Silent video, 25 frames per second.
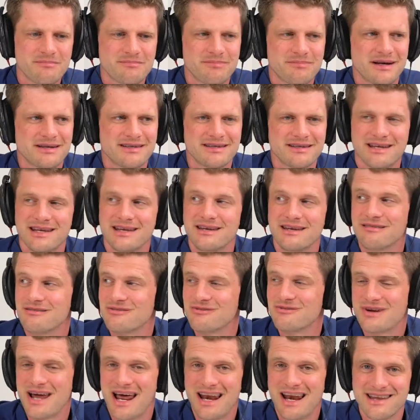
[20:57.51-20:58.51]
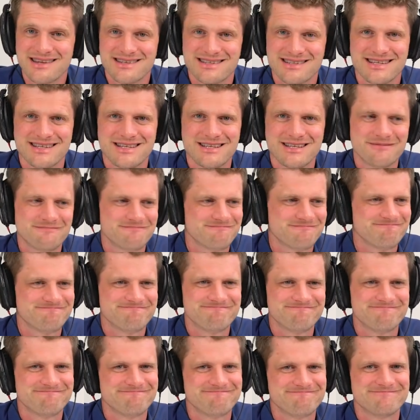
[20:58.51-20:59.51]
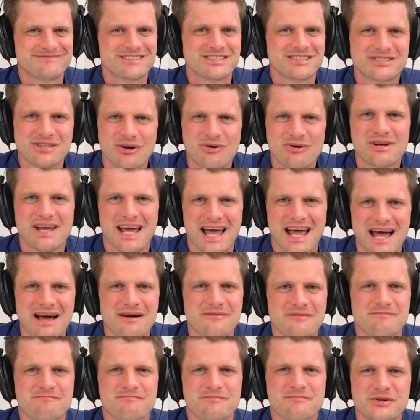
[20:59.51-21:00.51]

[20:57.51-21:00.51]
But in reality, you don't have